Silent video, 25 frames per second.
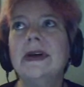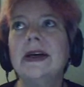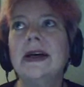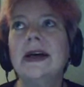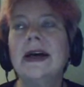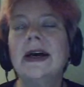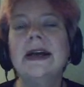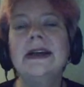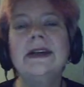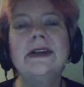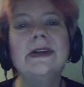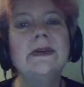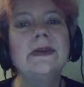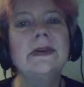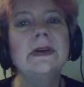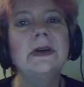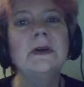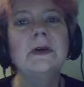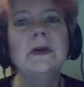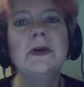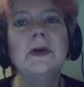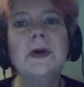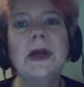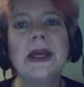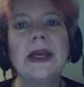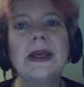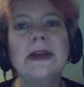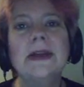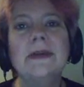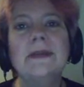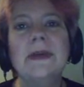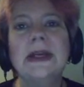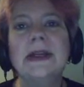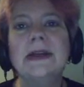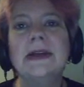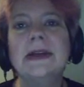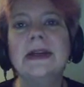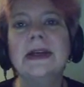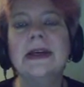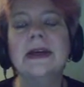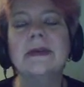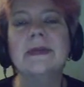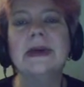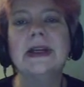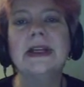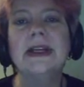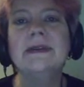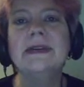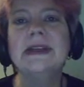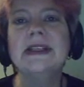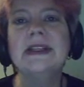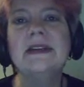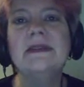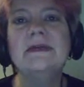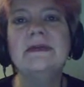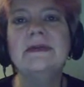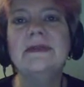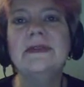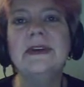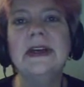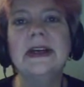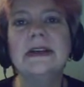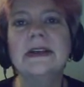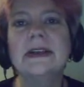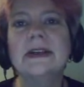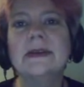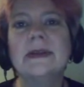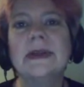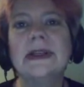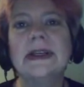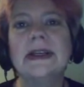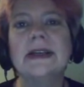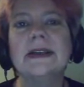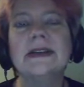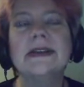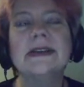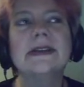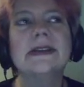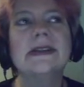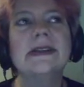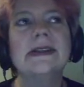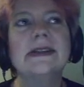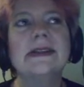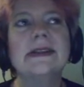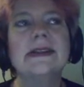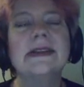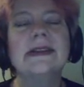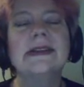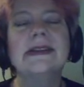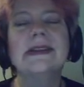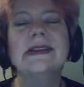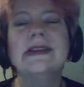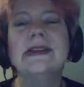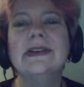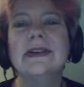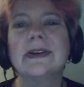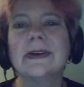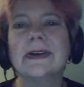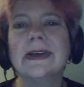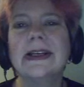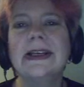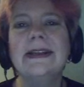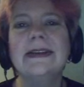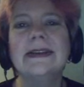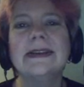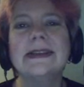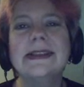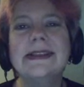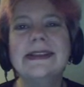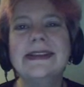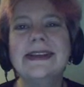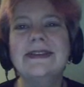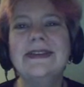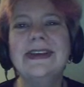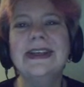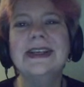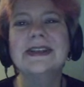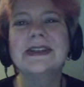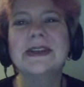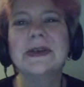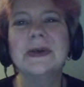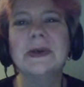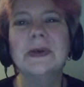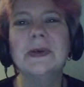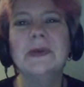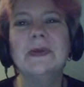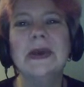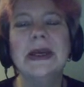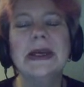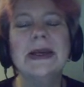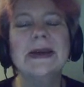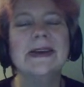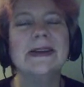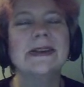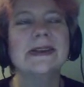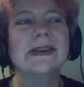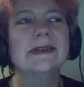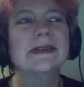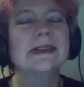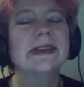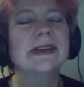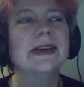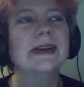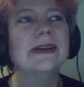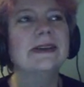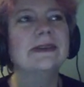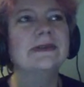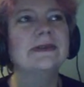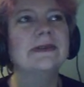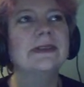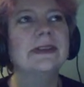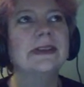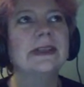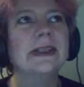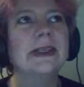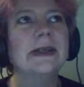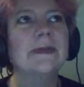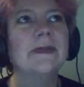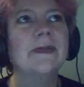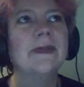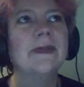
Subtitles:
I don't know who animated him, but he was invariably just this dirty, lascivious old man, so it's kind of funny.